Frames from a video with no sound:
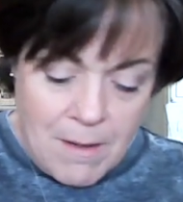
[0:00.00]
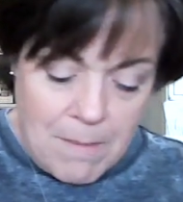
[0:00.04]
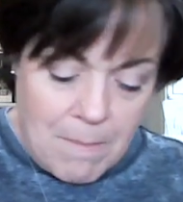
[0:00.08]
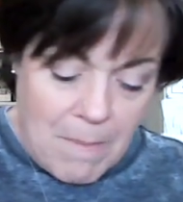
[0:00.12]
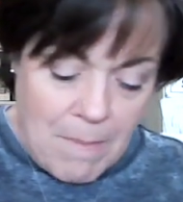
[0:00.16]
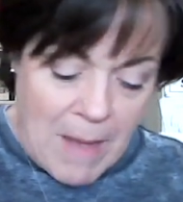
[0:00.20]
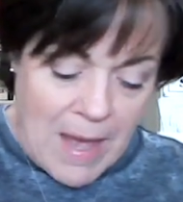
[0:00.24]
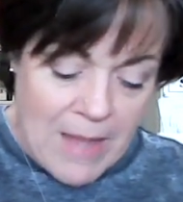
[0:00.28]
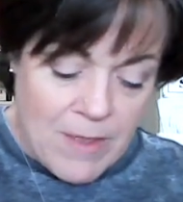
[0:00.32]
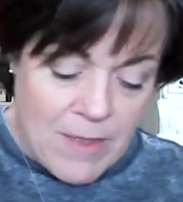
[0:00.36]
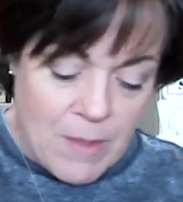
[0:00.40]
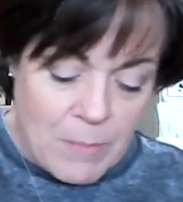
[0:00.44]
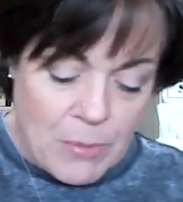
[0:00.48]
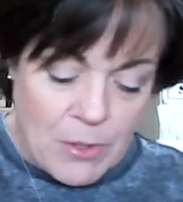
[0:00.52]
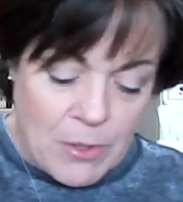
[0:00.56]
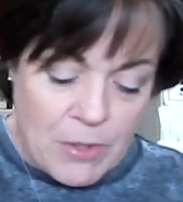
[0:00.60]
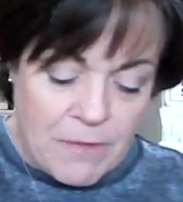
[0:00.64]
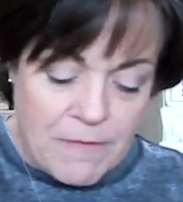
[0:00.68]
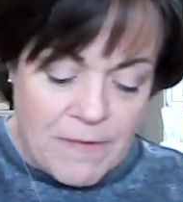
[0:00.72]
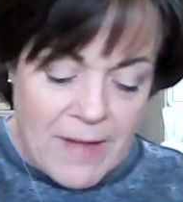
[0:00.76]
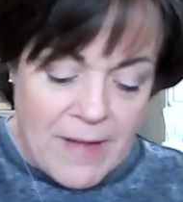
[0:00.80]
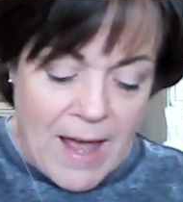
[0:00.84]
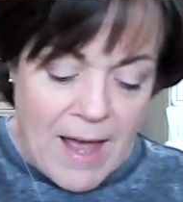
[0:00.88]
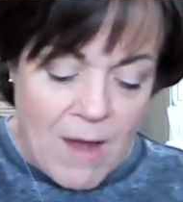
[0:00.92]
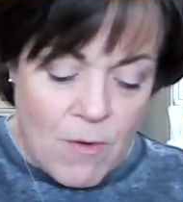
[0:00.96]
by the Blue
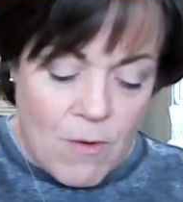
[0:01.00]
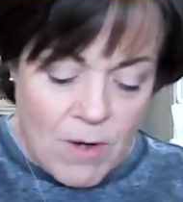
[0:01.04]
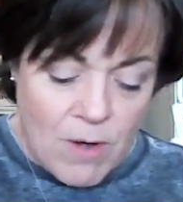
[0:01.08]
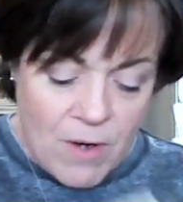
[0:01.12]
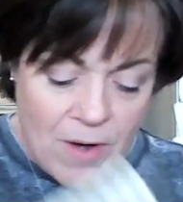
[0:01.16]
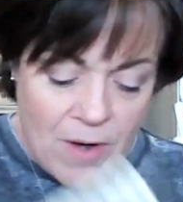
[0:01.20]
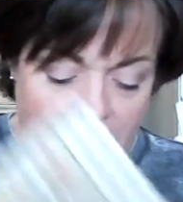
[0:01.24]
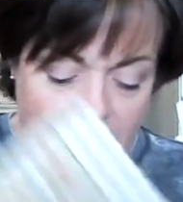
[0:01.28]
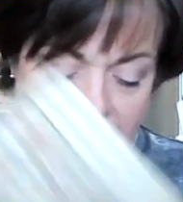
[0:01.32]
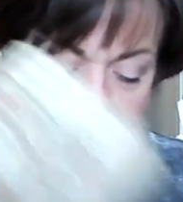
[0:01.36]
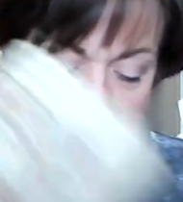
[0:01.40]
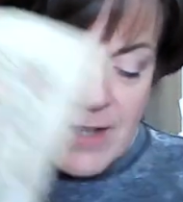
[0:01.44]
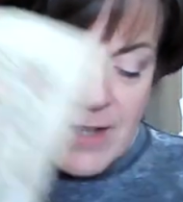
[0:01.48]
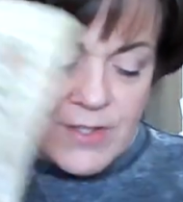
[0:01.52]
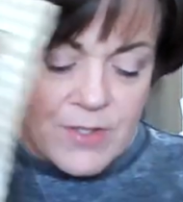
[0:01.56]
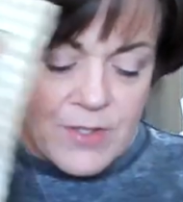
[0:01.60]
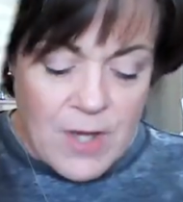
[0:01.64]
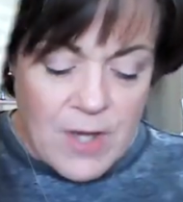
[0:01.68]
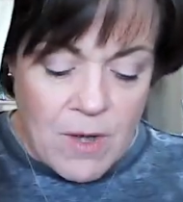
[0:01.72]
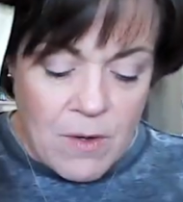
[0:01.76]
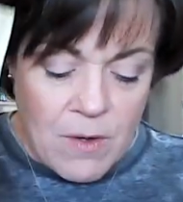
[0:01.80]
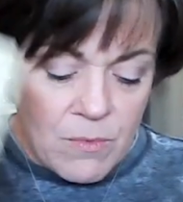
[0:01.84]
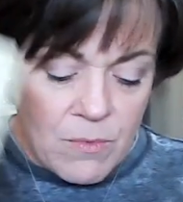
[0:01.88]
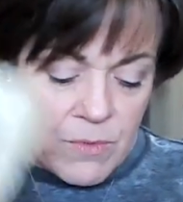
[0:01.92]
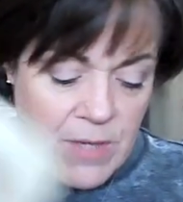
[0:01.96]
Flower, and I
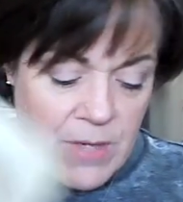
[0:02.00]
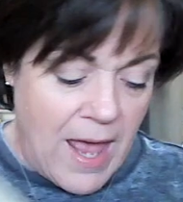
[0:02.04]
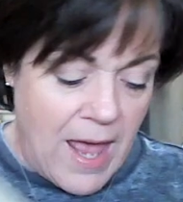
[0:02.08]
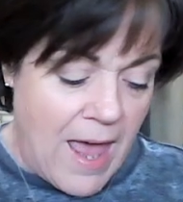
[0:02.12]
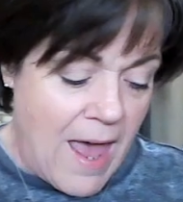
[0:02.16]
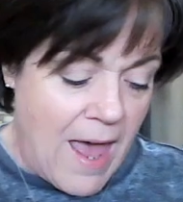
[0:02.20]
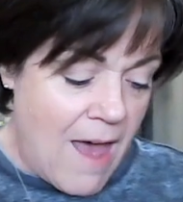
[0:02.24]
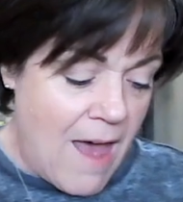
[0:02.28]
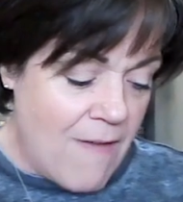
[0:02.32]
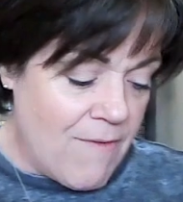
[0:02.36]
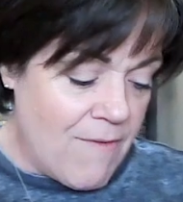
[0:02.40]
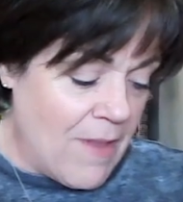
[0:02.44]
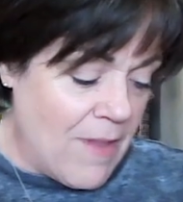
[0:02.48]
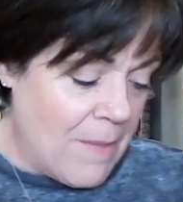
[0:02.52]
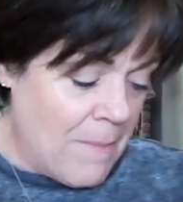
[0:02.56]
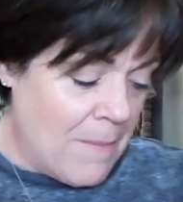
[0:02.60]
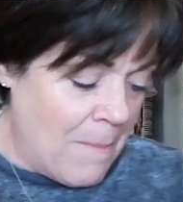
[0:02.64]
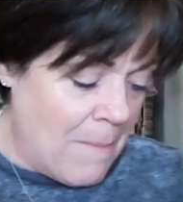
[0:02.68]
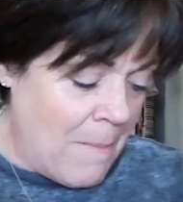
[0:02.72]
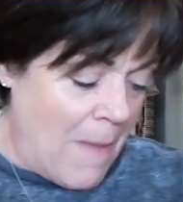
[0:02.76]
don't have